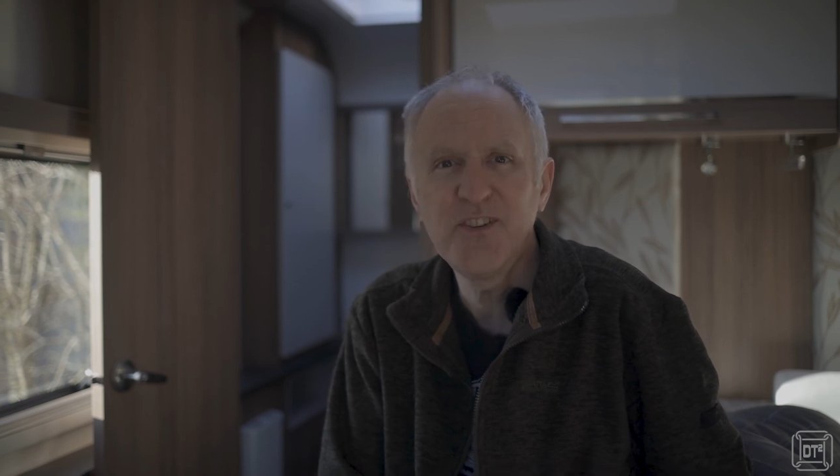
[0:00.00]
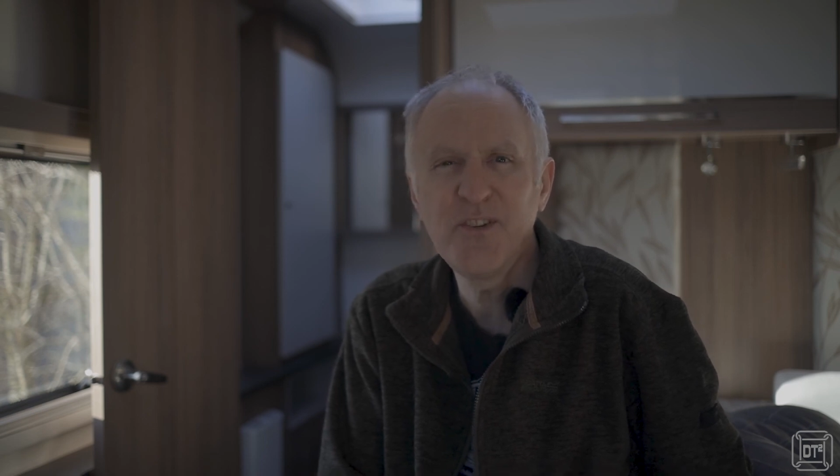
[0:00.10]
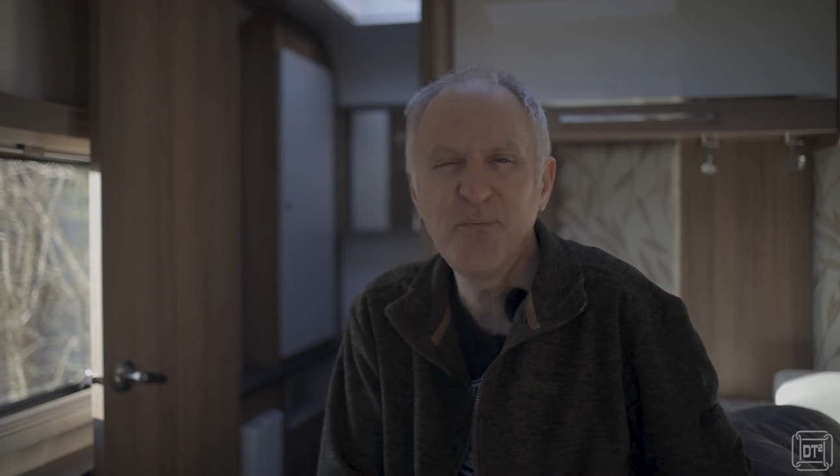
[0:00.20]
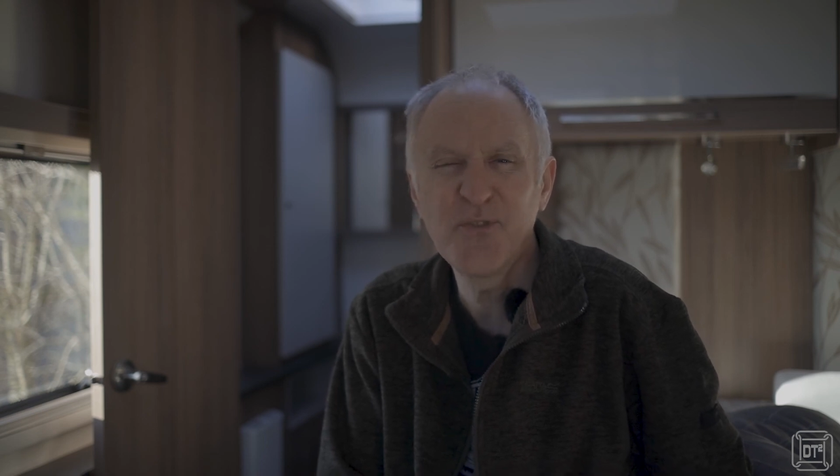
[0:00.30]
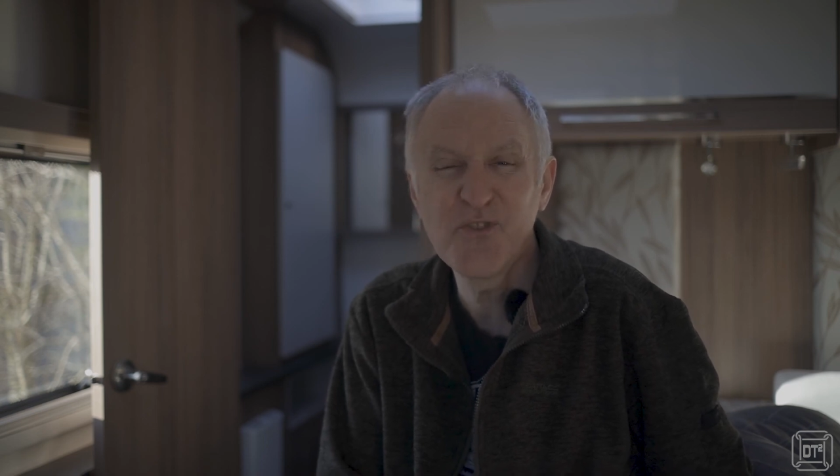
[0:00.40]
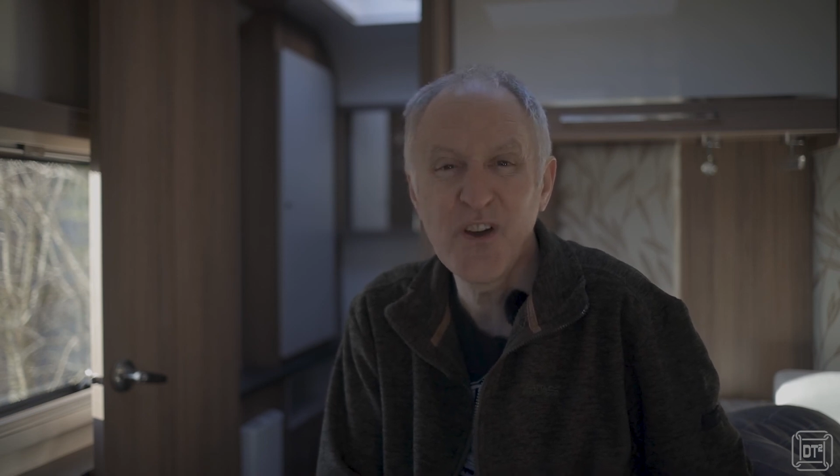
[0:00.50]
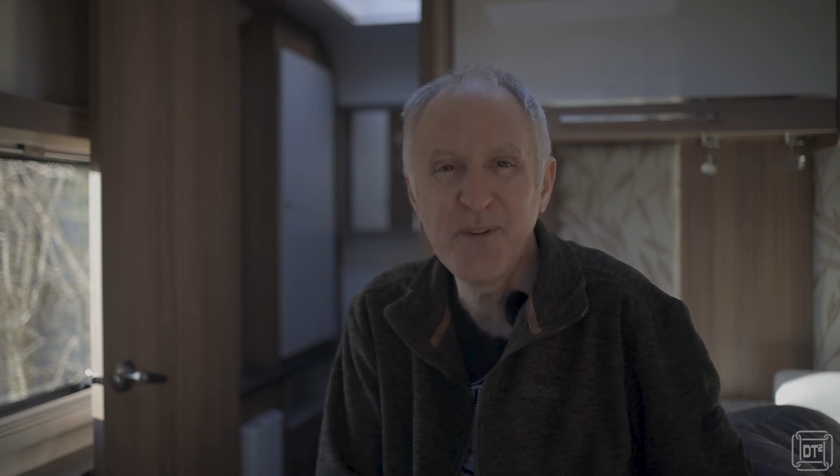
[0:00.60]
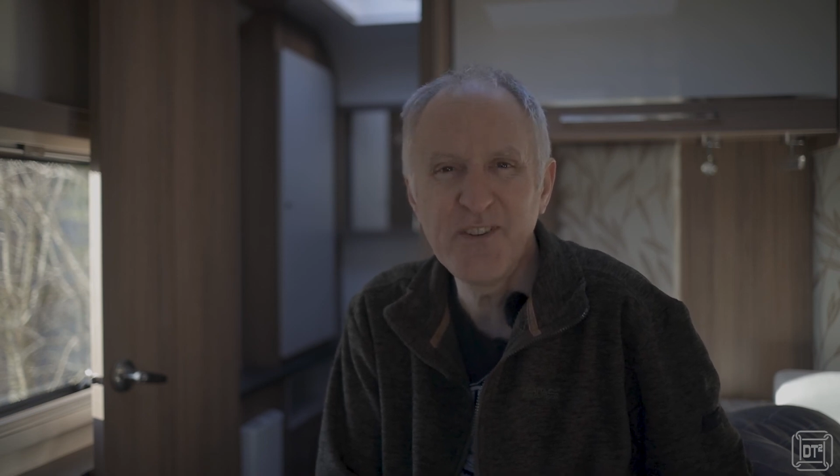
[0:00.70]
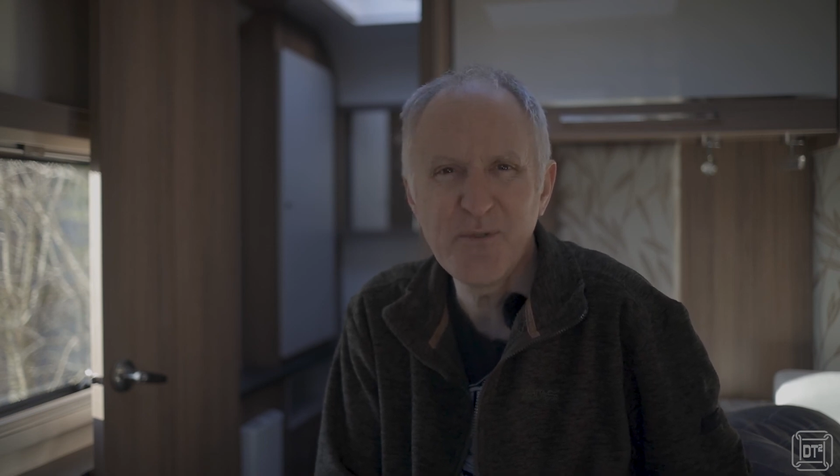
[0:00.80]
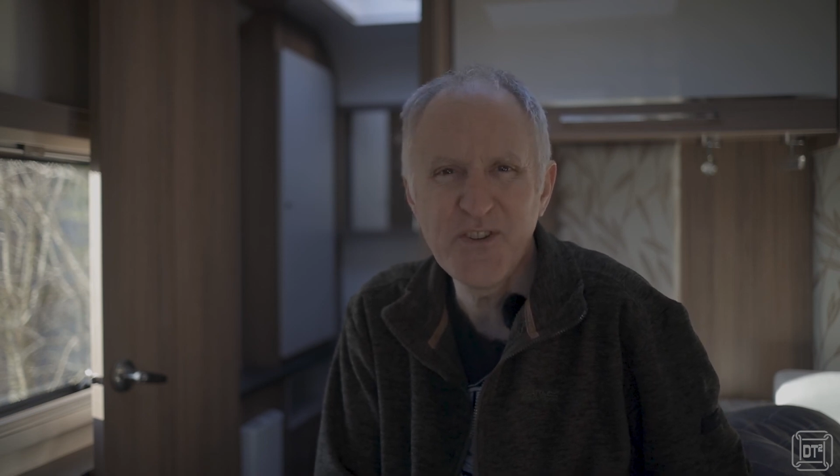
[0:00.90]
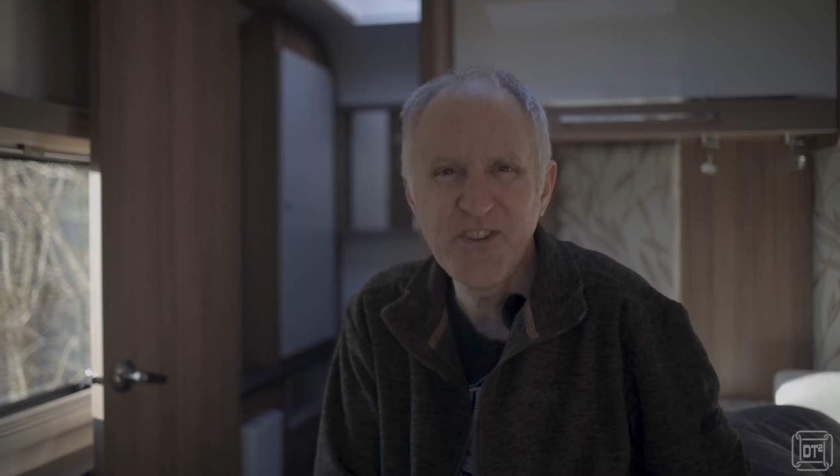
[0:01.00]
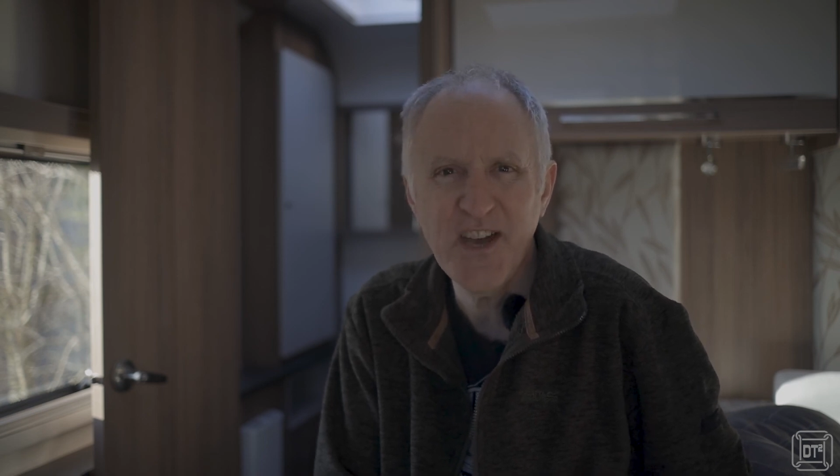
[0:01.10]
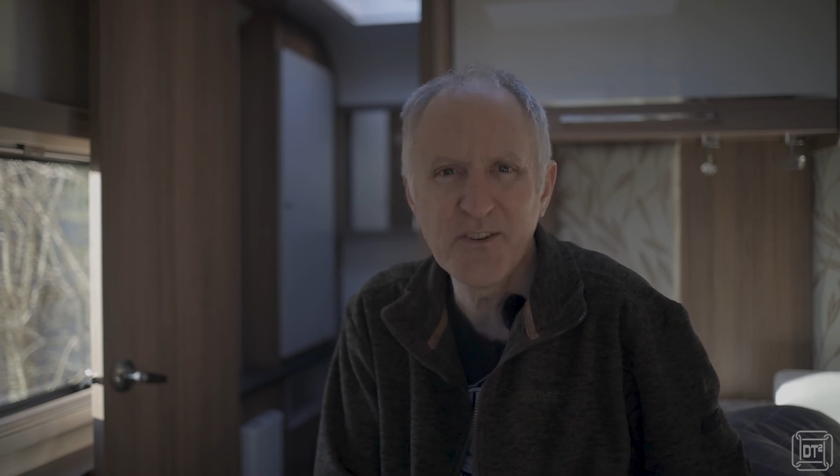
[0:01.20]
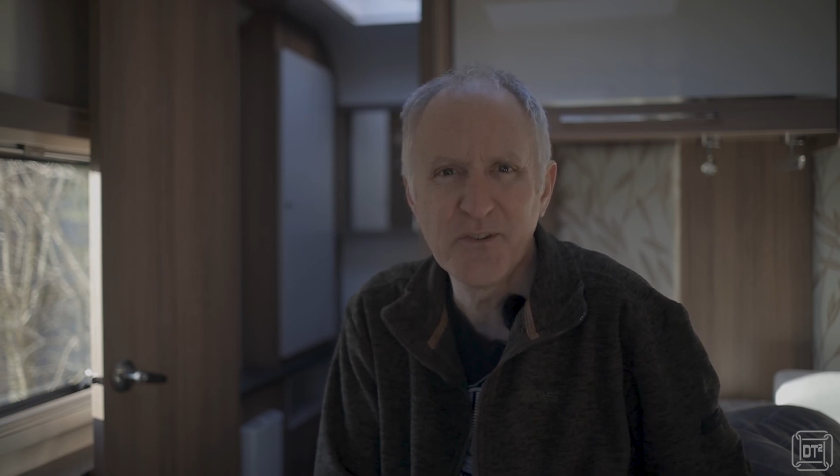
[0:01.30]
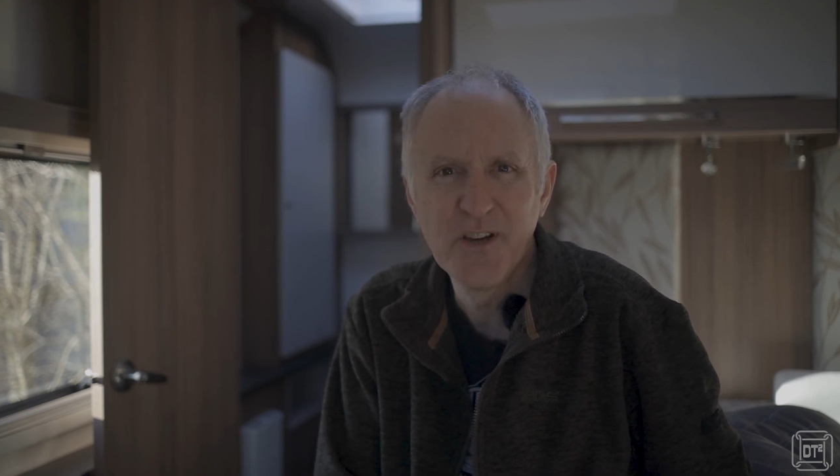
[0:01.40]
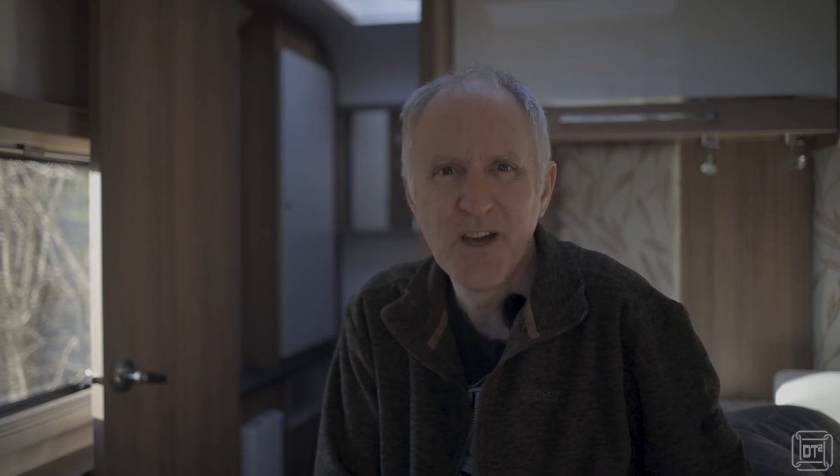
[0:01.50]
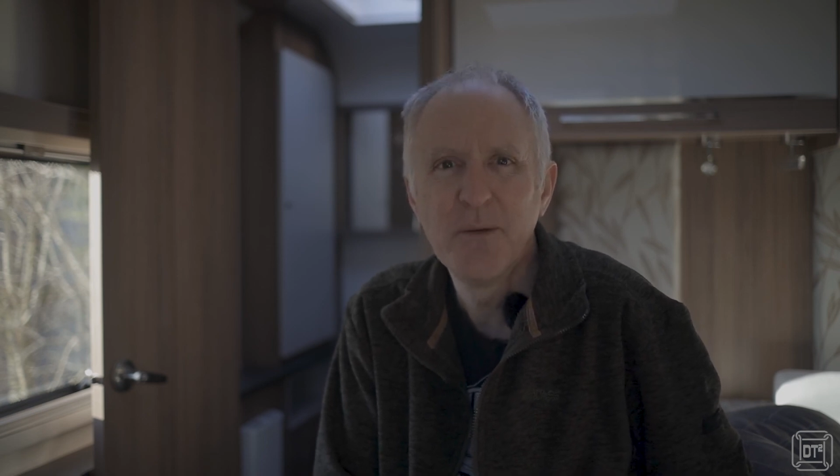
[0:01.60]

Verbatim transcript: subscribing to my channel.